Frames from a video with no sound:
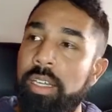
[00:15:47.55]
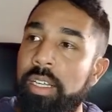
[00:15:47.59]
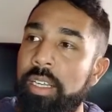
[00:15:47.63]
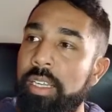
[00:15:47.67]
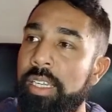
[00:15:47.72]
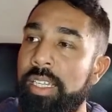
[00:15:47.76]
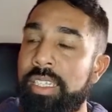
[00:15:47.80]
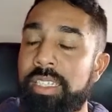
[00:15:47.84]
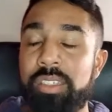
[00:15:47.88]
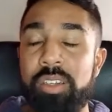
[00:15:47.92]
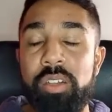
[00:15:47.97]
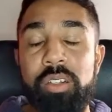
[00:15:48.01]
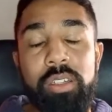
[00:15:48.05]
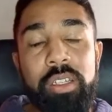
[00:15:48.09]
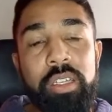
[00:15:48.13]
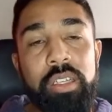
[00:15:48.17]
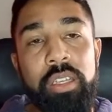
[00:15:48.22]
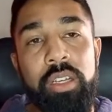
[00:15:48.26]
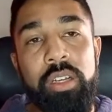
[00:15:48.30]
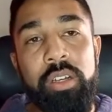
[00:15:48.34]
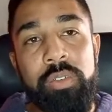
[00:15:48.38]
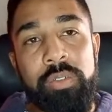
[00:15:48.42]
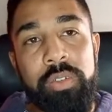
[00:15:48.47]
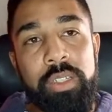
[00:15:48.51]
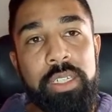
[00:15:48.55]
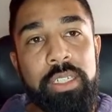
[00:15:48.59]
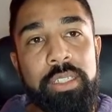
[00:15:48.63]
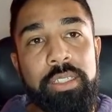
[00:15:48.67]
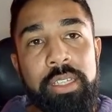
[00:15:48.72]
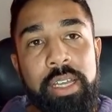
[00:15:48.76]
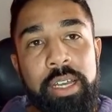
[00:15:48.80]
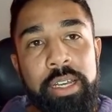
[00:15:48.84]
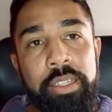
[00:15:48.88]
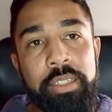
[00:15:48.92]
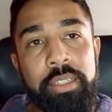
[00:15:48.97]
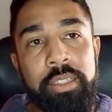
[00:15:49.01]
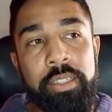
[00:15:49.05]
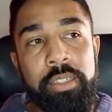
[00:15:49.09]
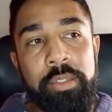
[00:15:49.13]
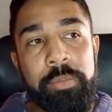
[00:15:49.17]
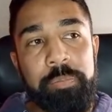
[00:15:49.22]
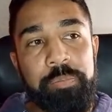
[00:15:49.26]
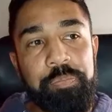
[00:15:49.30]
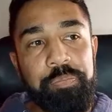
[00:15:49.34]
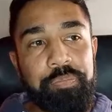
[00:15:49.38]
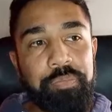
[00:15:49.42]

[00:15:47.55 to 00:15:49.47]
Let's not get overly excited.